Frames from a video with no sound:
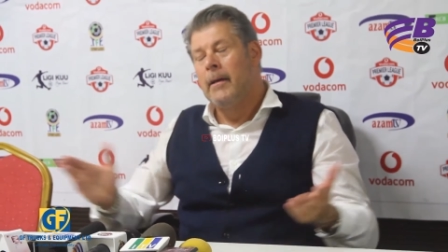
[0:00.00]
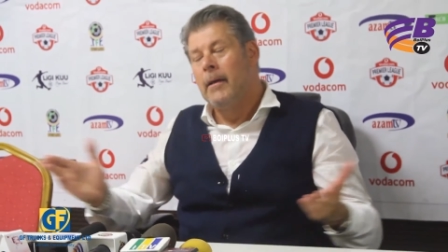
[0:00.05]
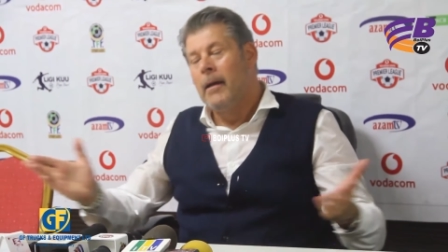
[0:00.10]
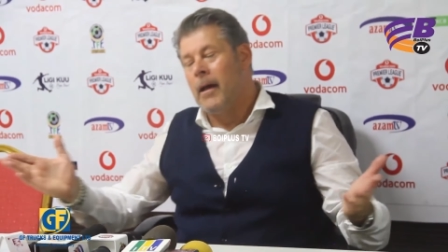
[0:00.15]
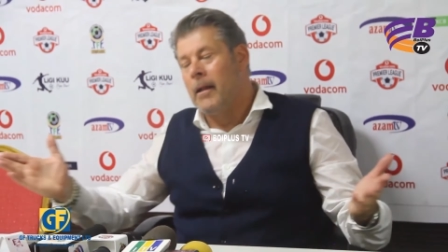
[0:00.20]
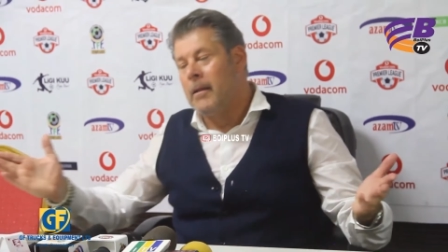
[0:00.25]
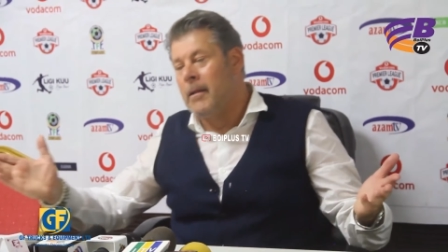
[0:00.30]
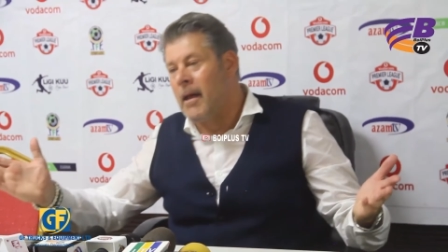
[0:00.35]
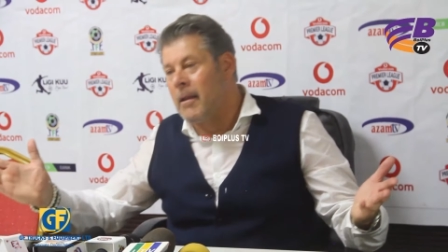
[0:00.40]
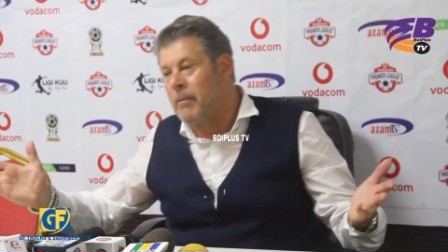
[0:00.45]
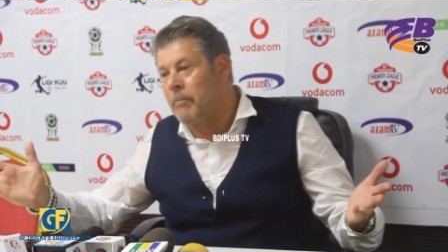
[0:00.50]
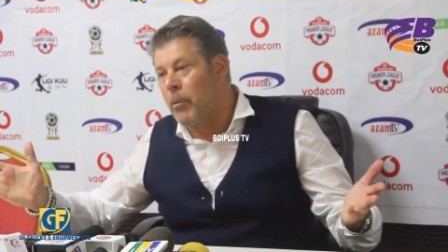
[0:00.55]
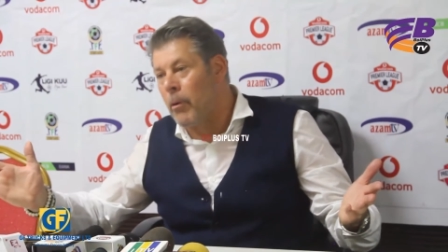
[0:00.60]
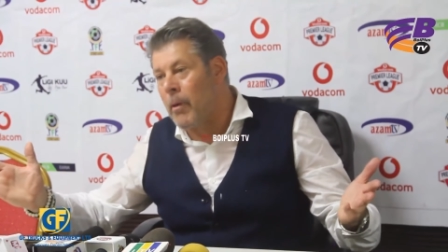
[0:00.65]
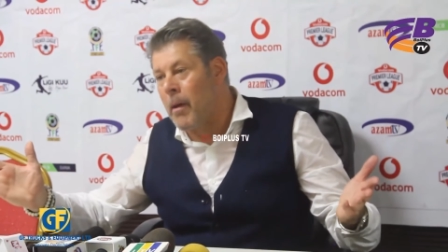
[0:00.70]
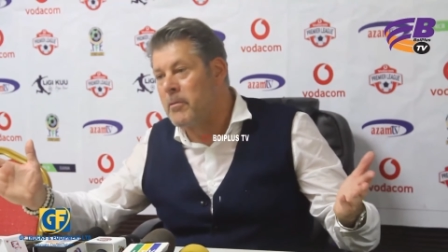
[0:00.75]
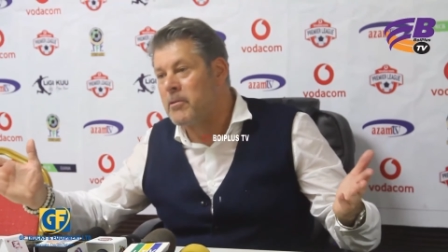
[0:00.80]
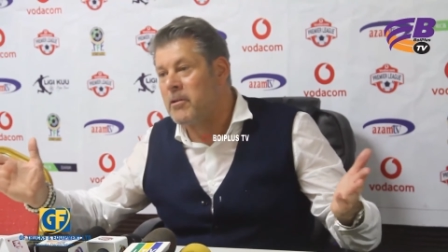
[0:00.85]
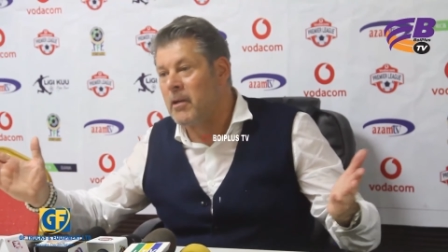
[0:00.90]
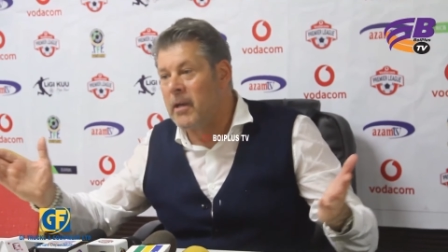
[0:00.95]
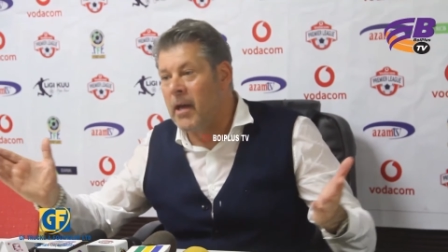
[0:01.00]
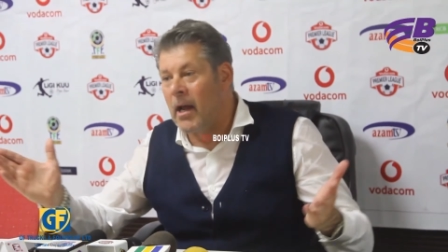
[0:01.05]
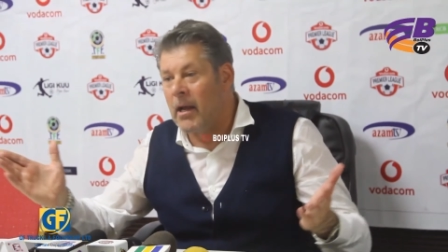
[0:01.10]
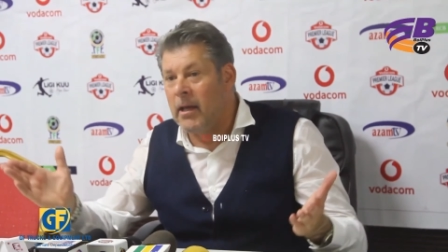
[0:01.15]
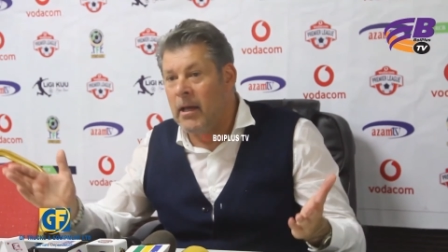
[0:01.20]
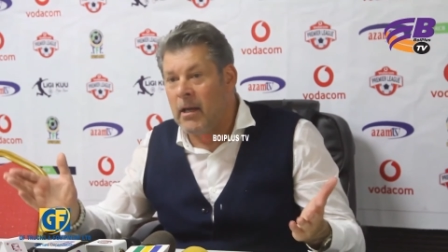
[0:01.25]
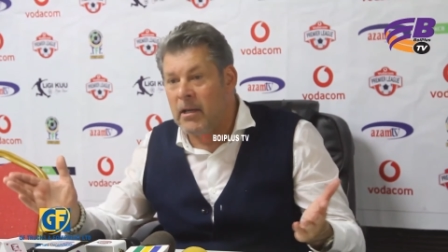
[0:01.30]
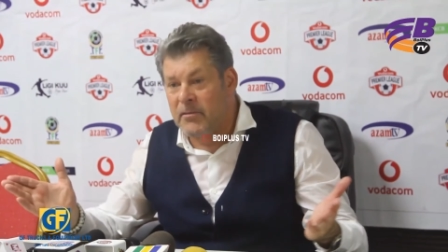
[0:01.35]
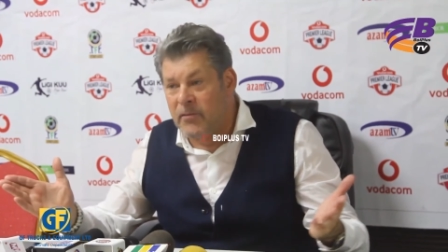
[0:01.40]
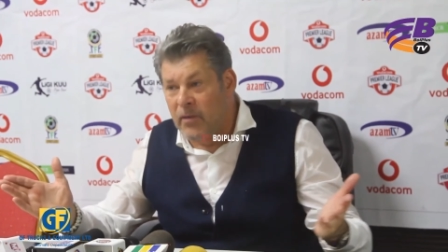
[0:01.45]
and then perhaps the
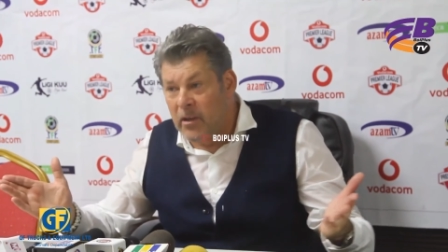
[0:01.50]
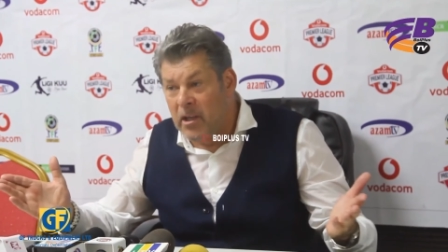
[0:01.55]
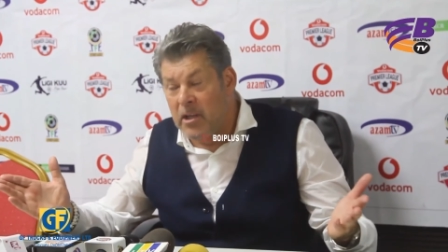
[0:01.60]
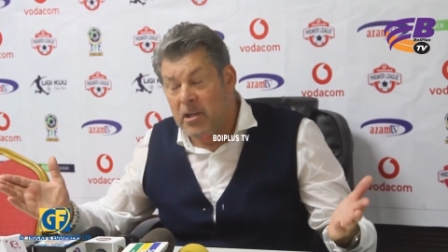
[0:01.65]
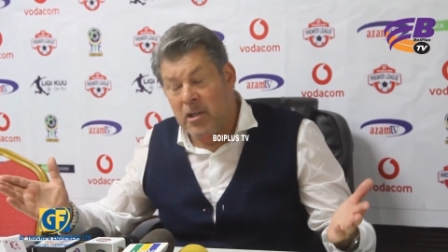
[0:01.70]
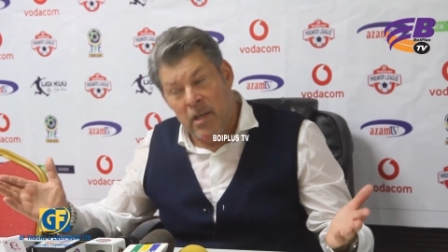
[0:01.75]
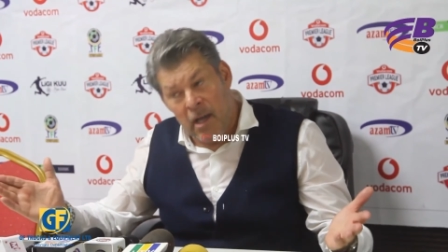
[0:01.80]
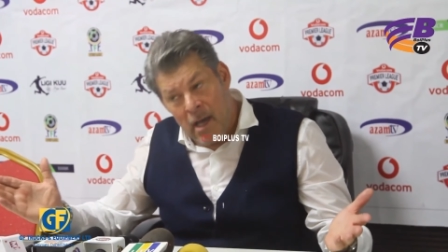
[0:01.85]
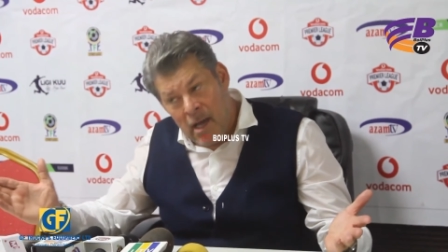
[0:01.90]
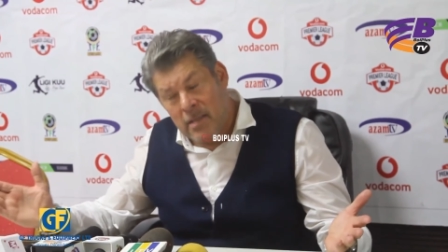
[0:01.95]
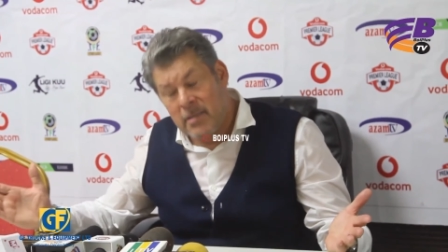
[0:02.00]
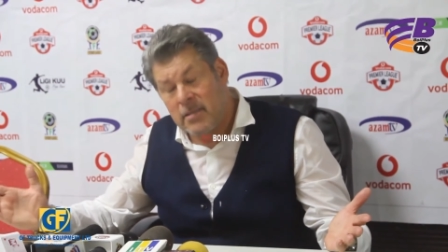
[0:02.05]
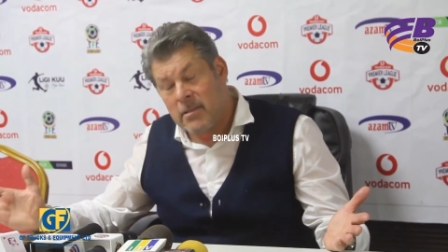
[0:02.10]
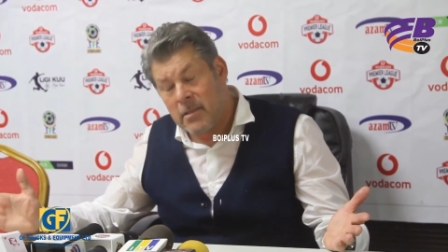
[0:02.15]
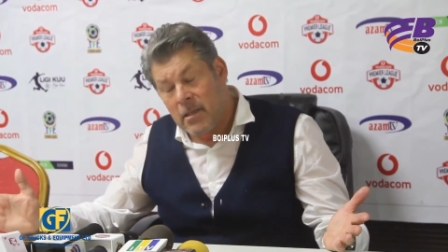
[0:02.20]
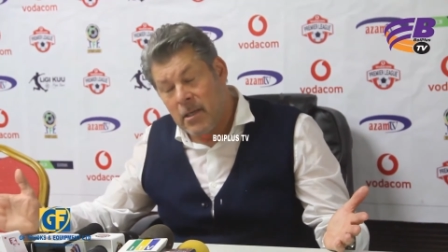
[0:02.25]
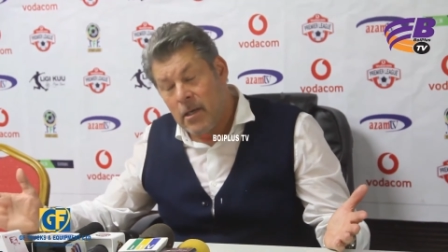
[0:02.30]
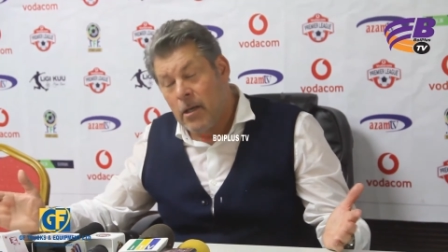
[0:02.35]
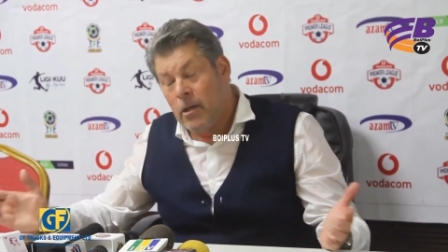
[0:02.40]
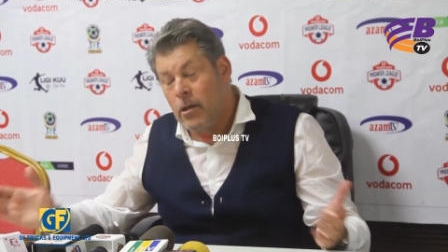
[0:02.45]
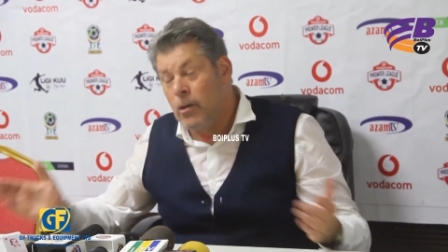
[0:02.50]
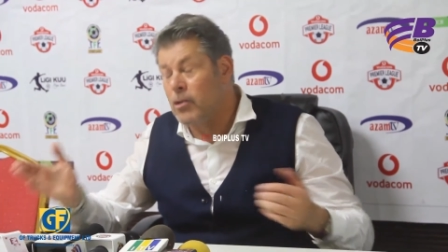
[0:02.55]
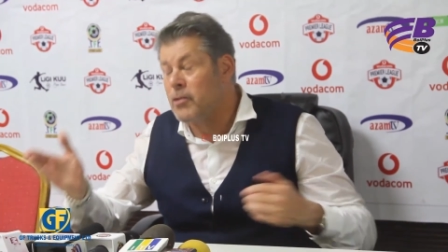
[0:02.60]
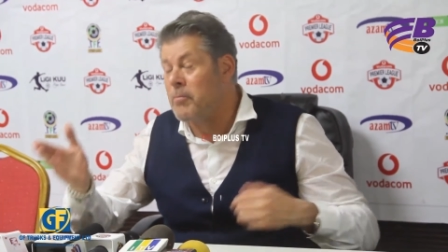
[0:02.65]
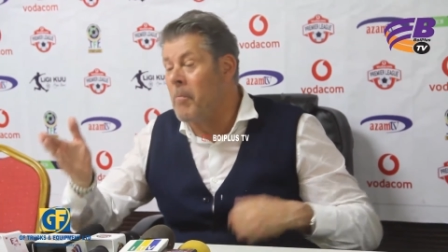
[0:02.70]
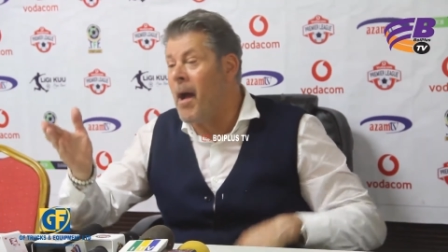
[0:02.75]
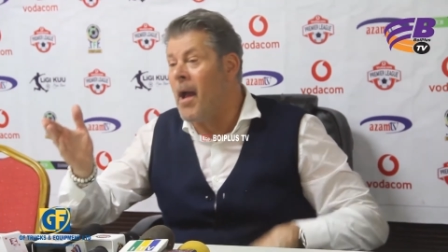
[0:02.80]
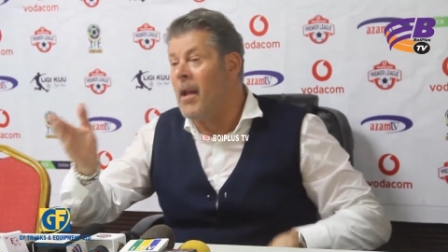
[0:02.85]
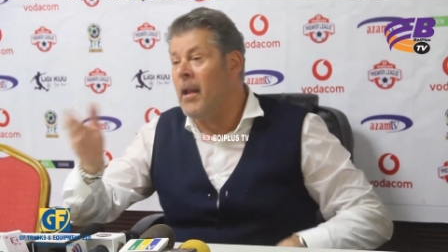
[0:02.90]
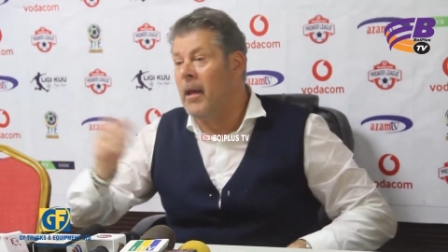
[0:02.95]
career is finished. Yes, you're
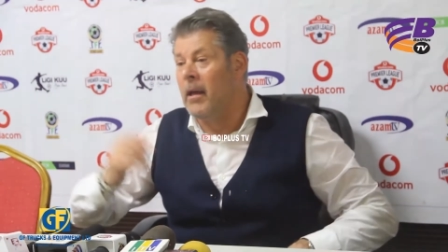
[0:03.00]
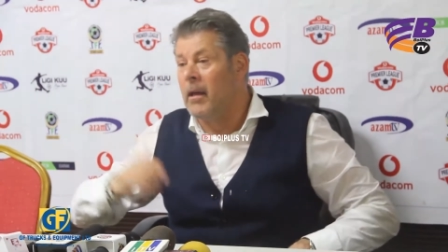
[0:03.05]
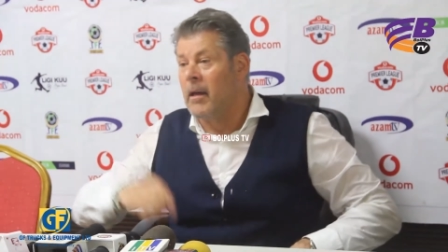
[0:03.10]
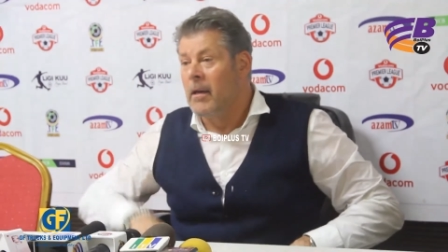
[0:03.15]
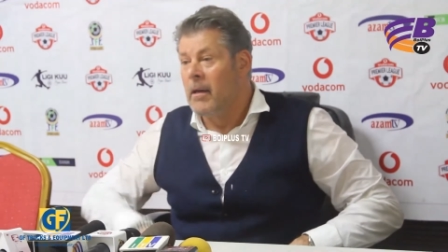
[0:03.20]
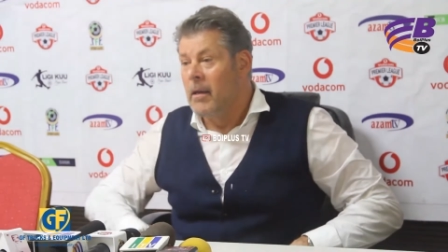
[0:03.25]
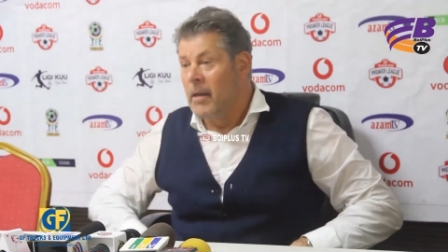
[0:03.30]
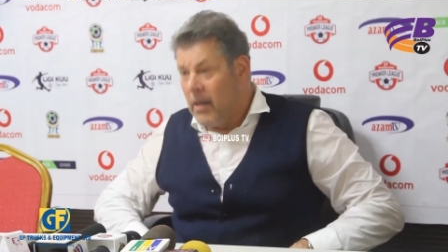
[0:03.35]
smiling.